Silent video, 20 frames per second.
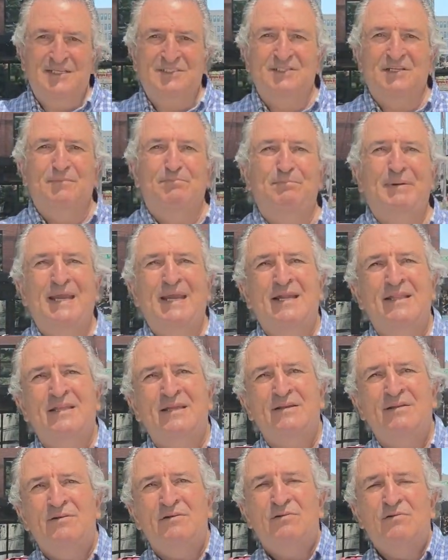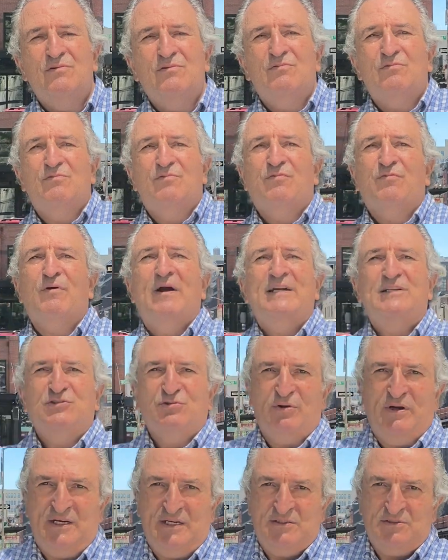is an abandoned freight
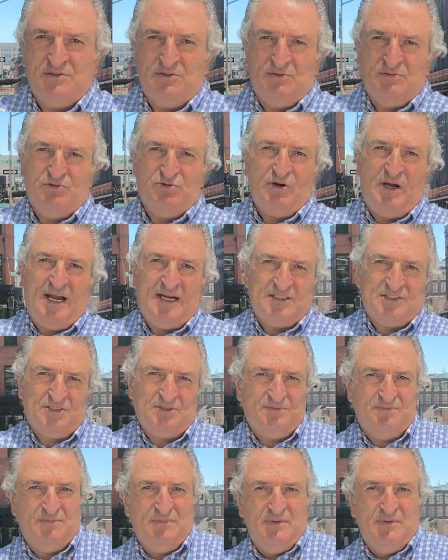train tracks.